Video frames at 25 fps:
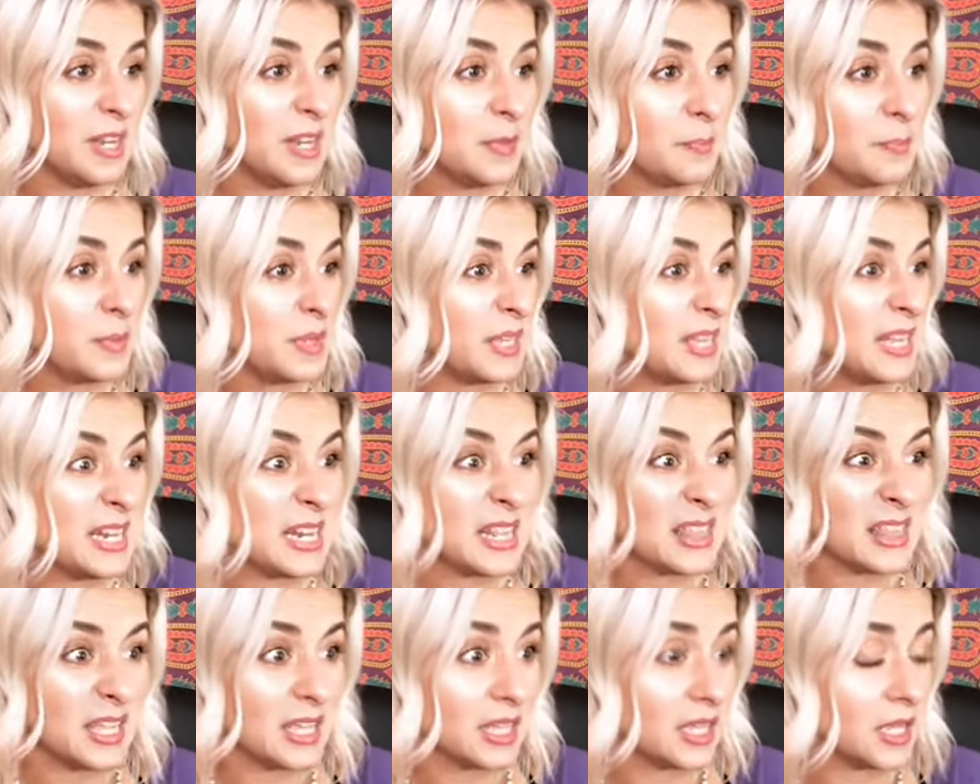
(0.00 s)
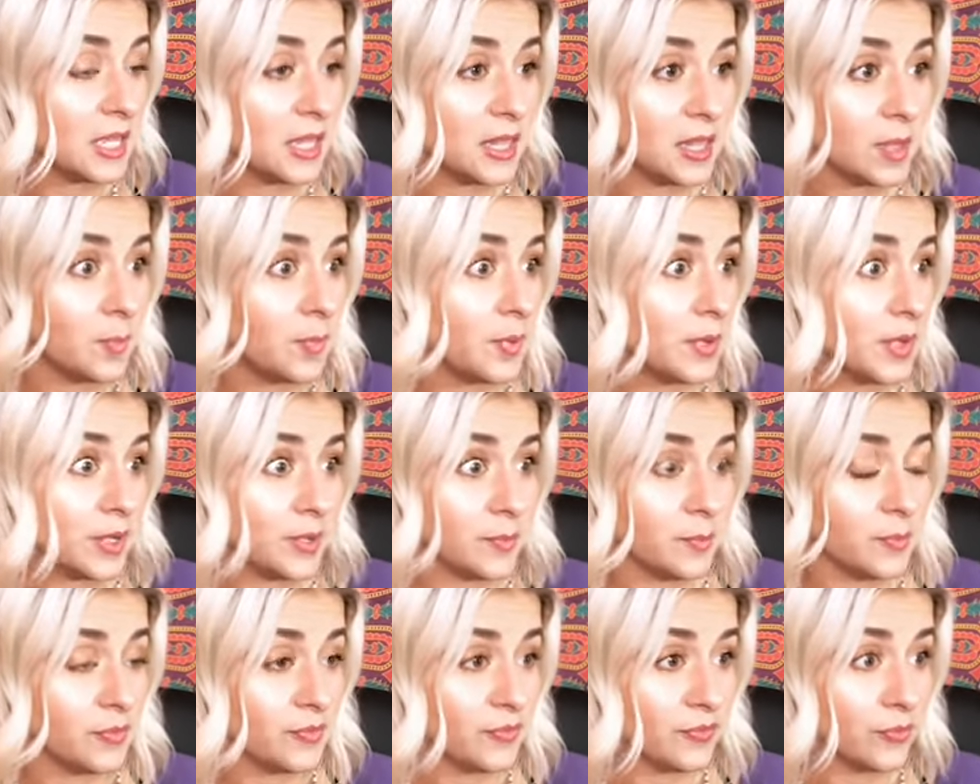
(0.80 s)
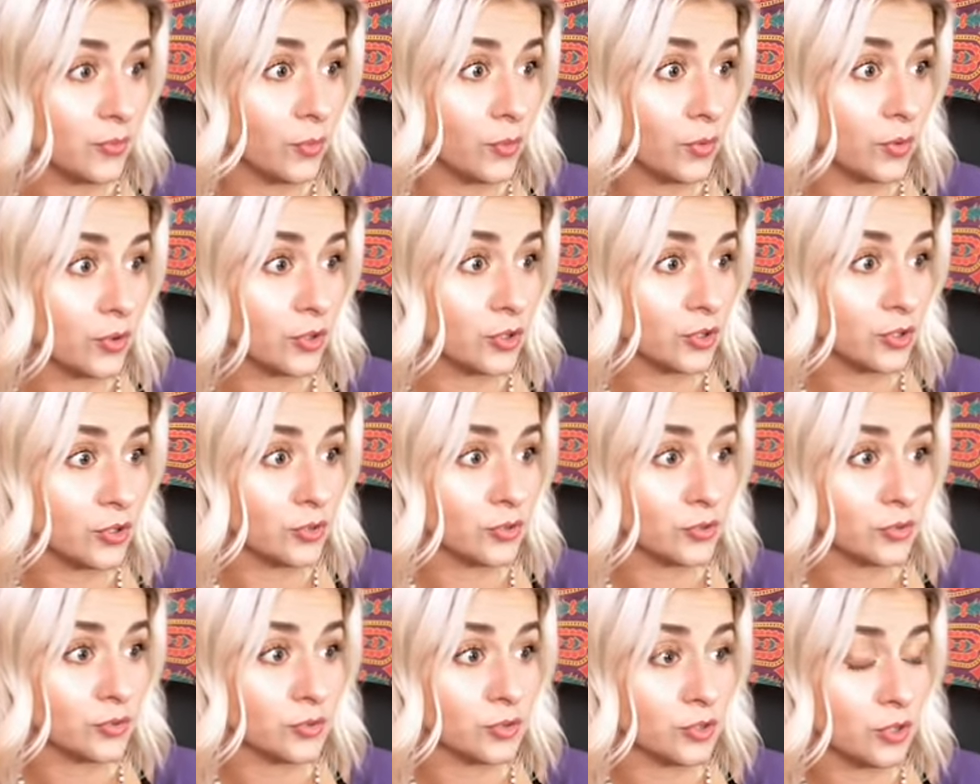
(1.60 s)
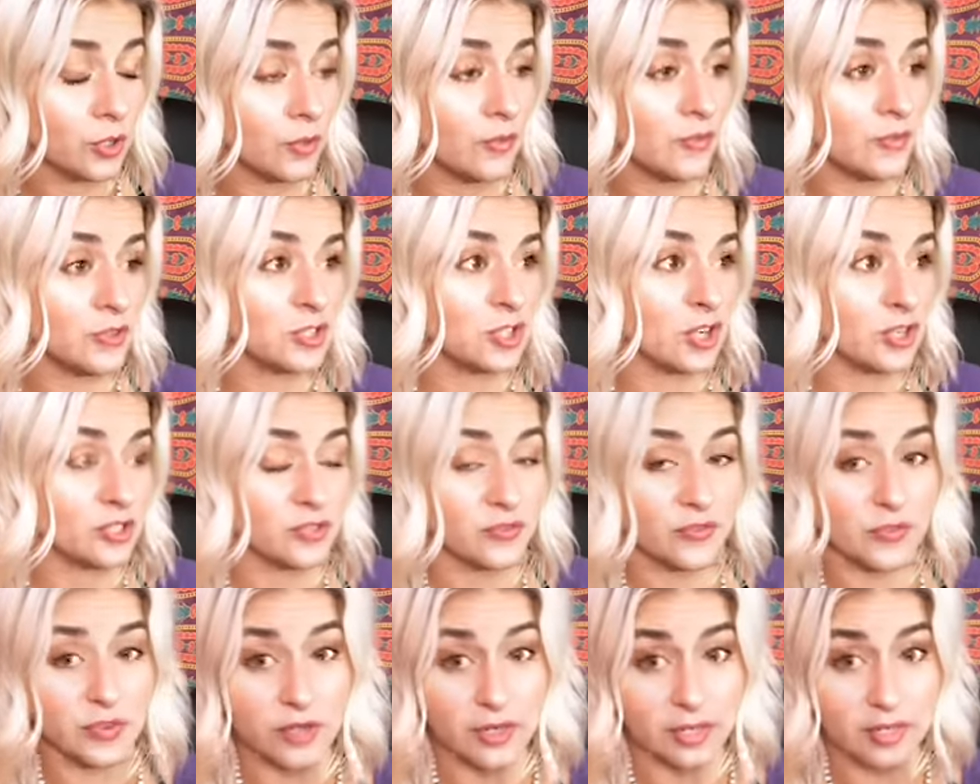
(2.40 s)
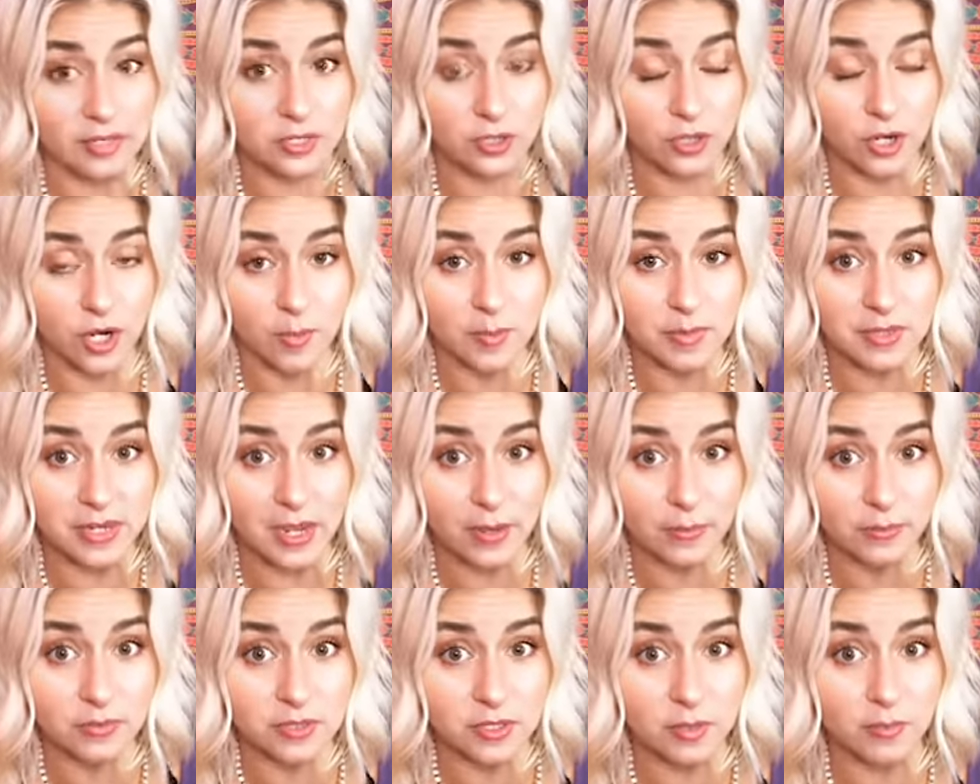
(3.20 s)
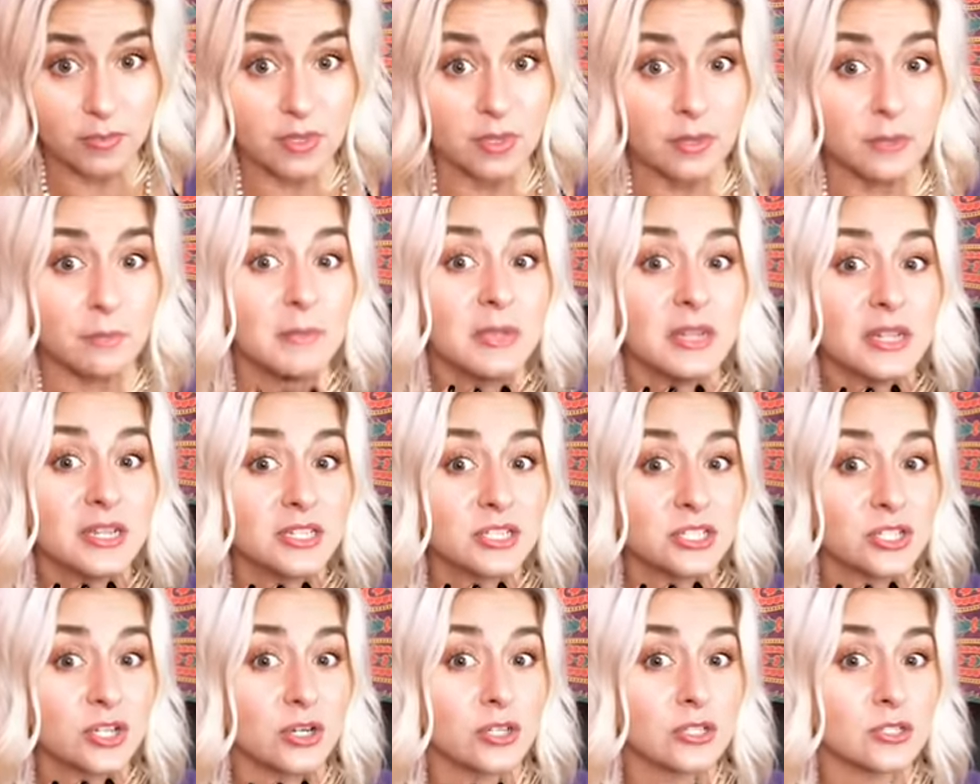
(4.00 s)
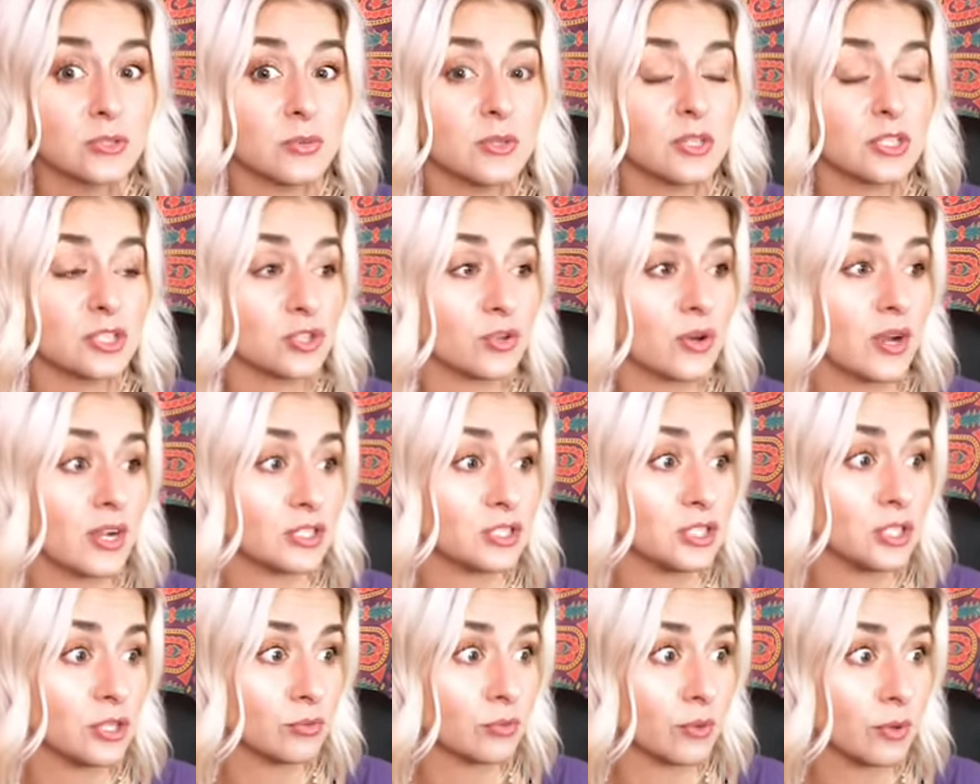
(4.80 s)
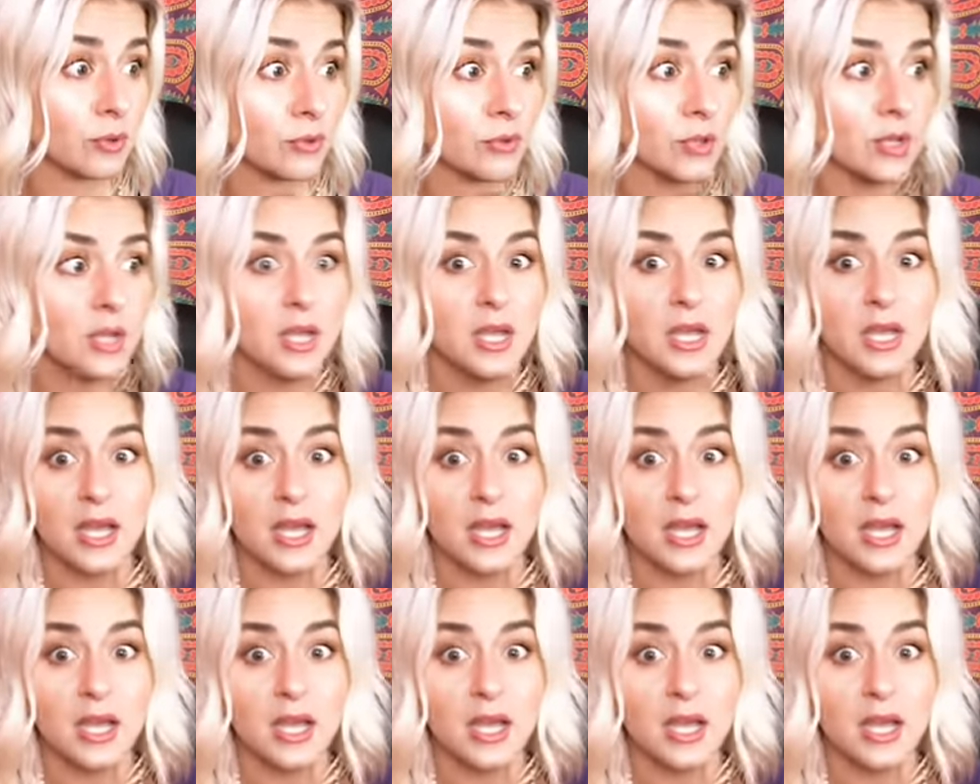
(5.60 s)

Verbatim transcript: nip anything in the bud before you're, you know, if you start to feel like you're coming down with something. Me, it starts with a scratchy throat.